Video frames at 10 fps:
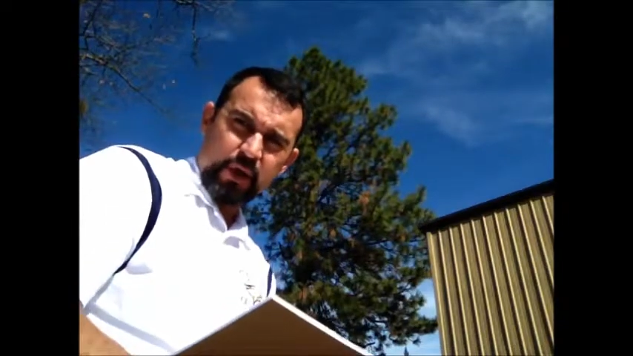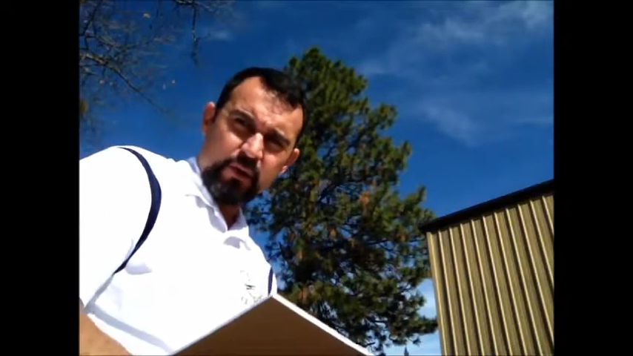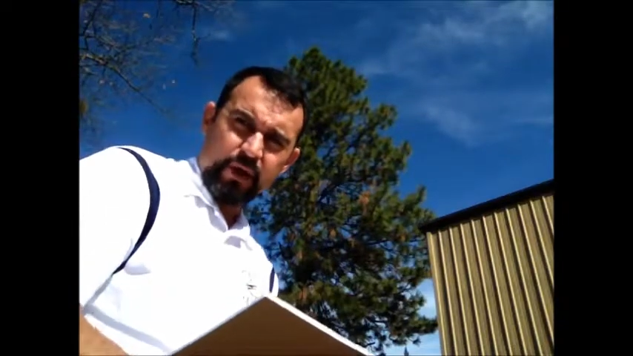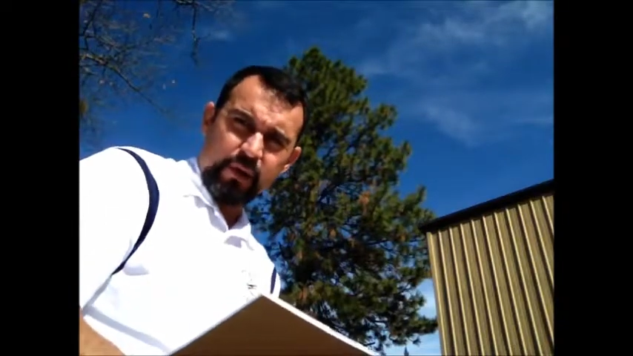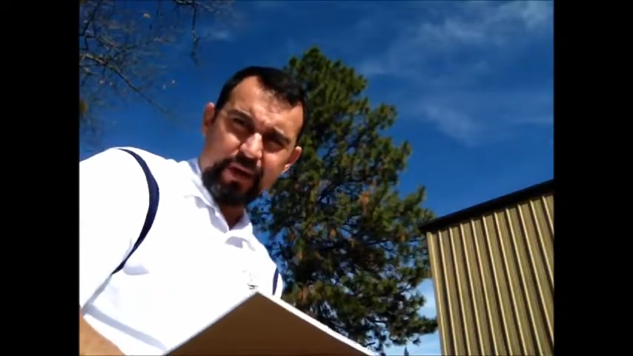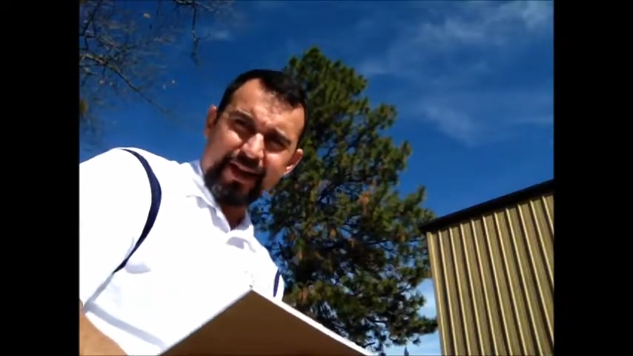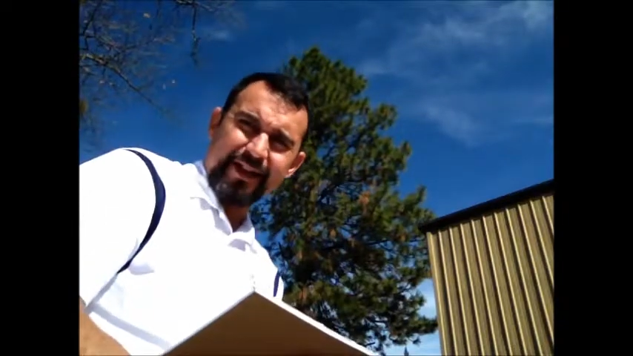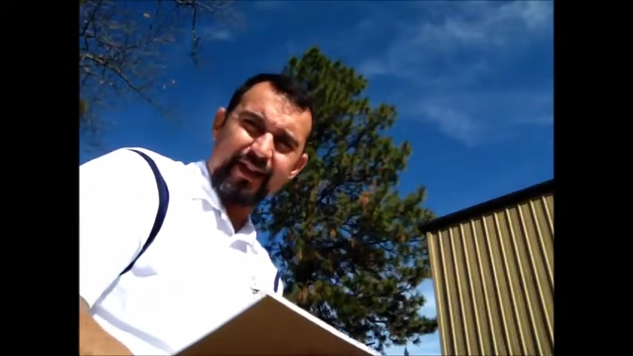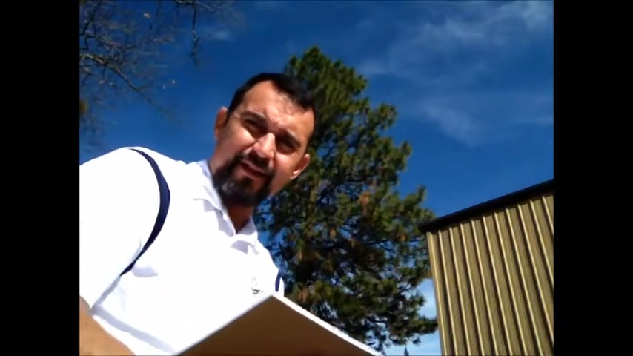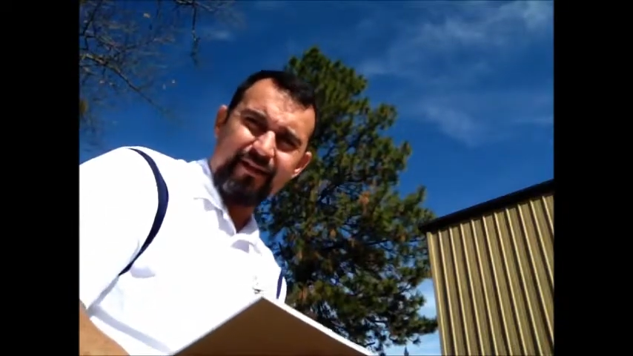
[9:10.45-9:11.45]
really quick,
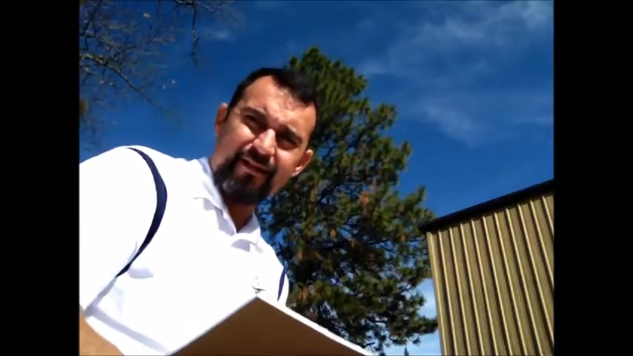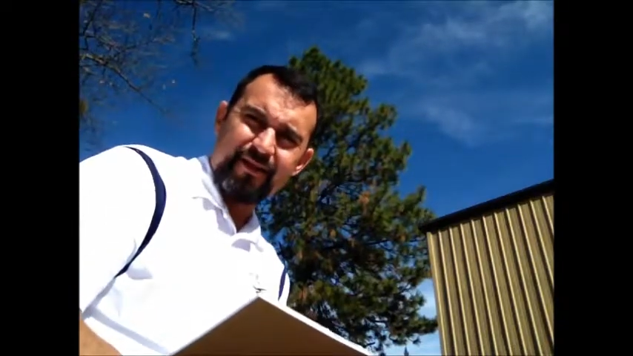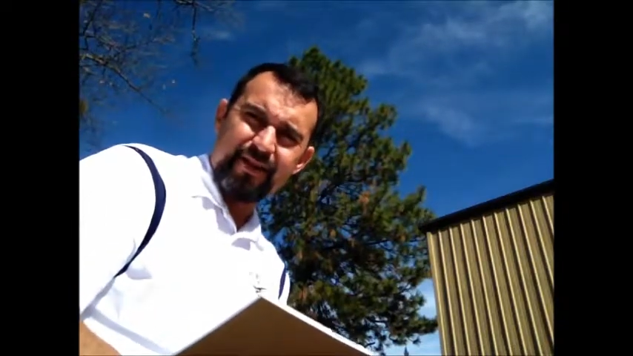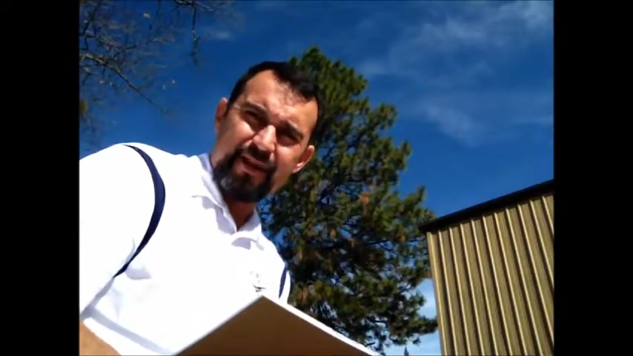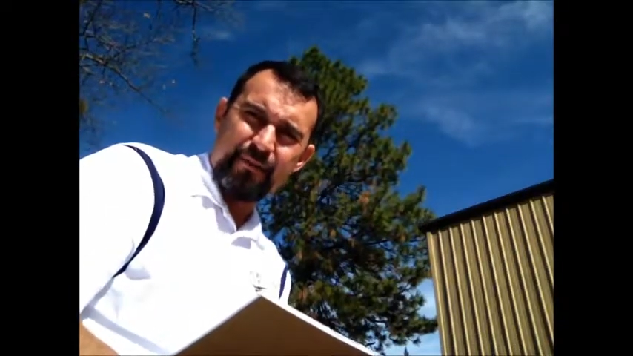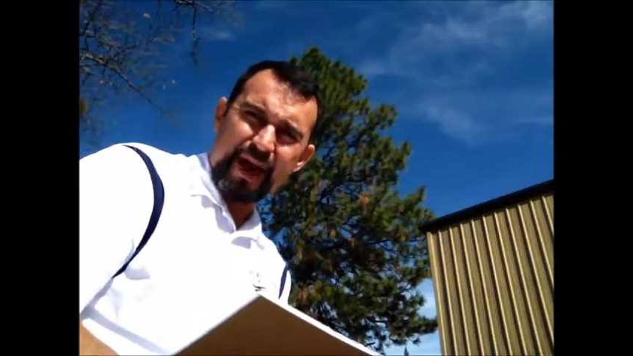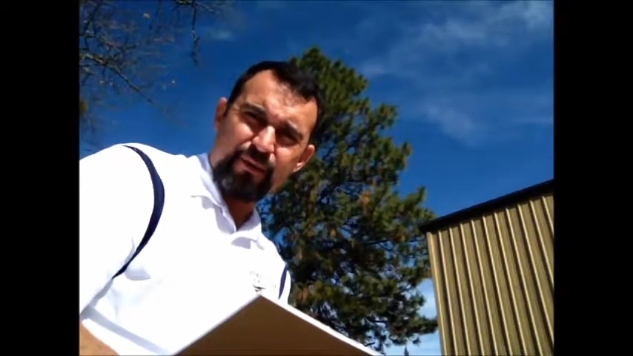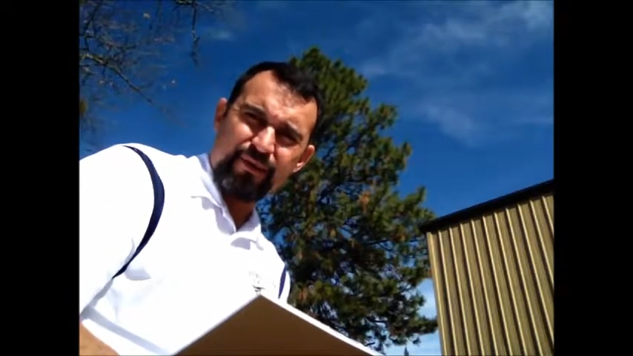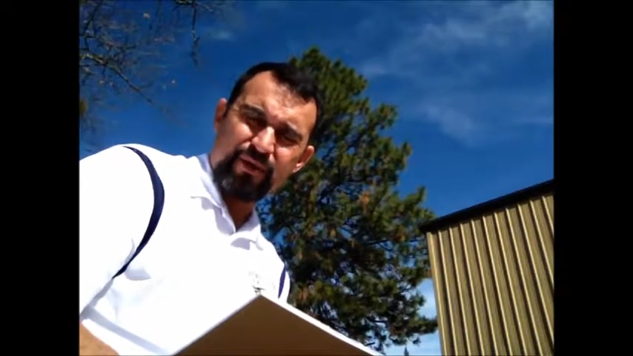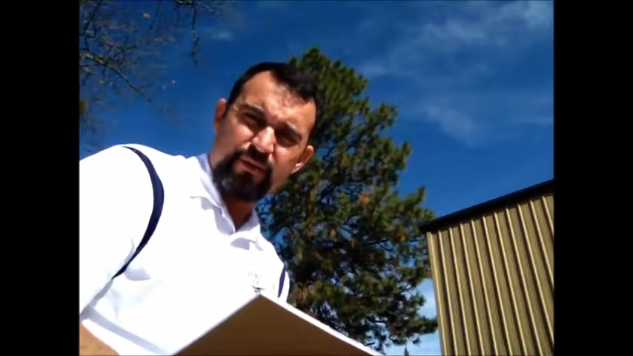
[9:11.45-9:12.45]
and then I'll get
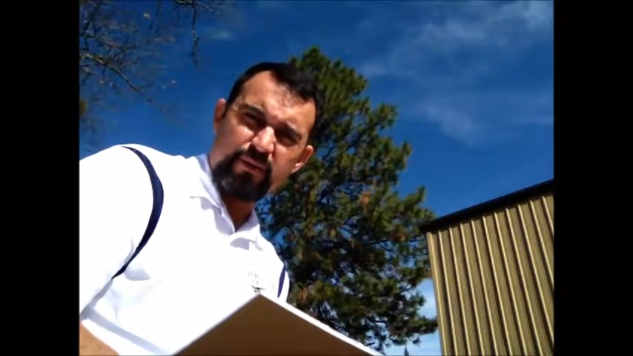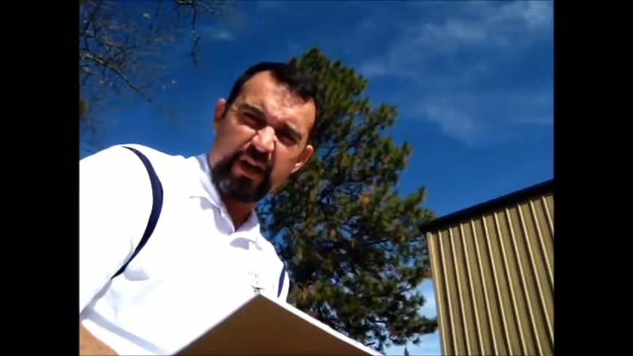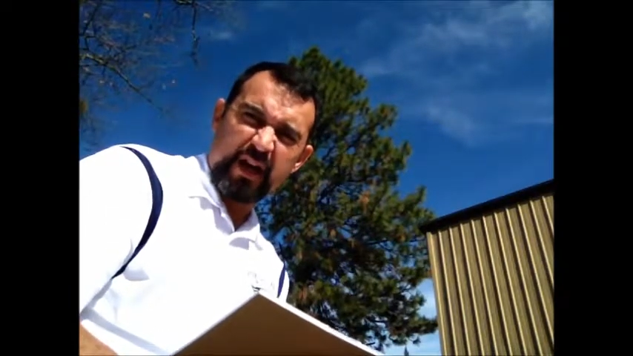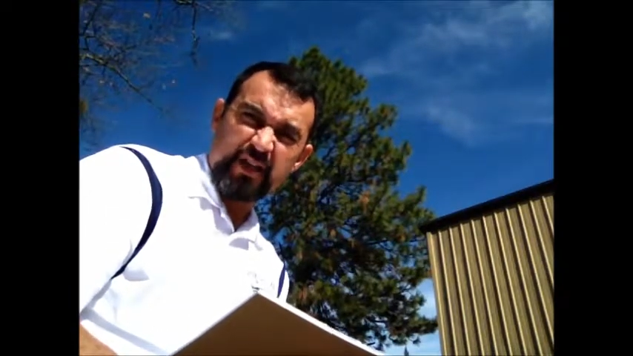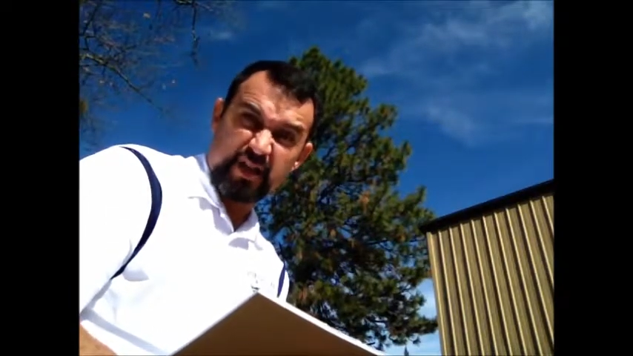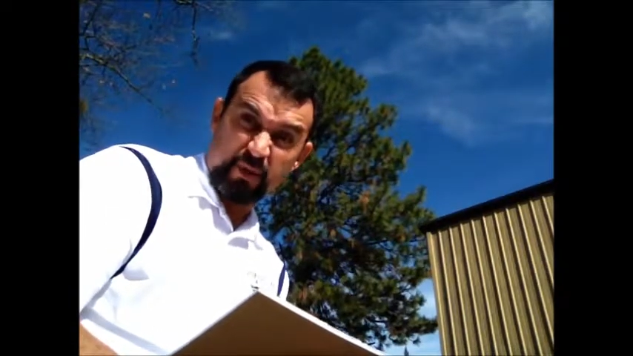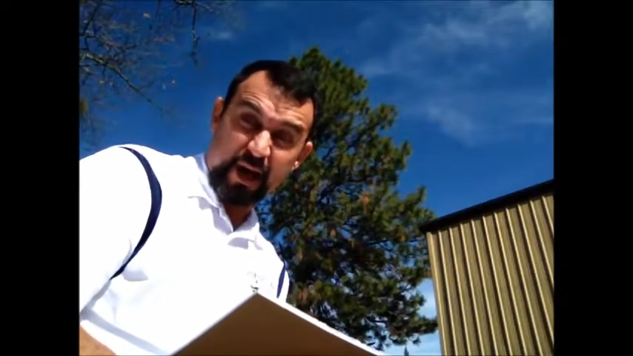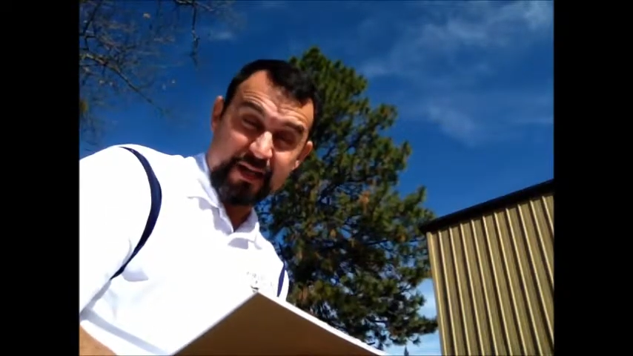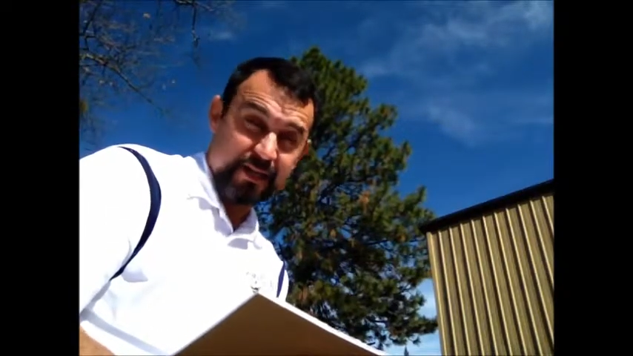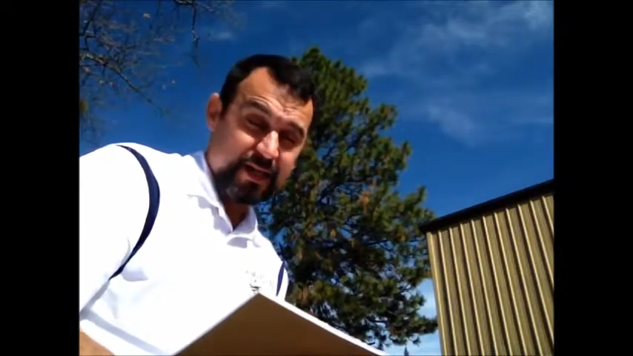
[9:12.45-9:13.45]
back with you, and we'll kind of
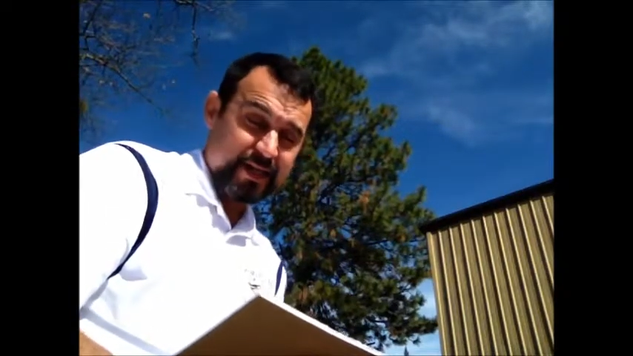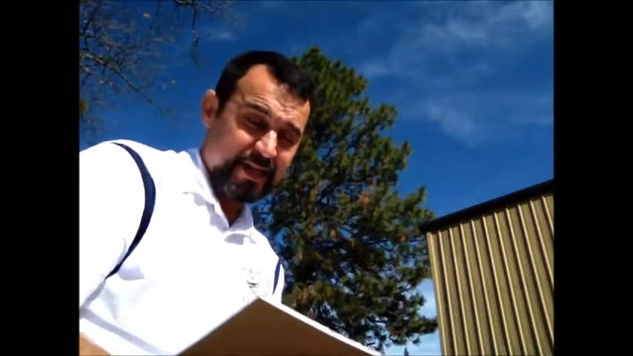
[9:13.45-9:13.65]
summarize,